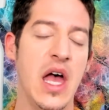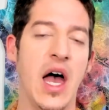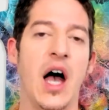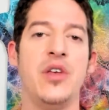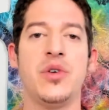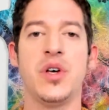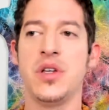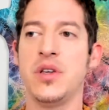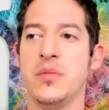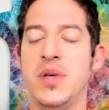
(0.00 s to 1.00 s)
how you
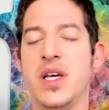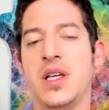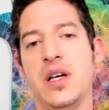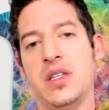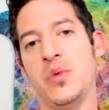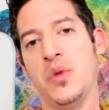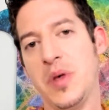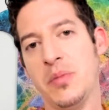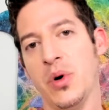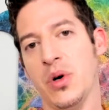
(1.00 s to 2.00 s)
can be connected with
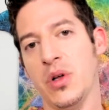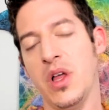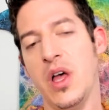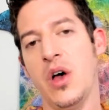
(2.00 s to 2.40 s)
people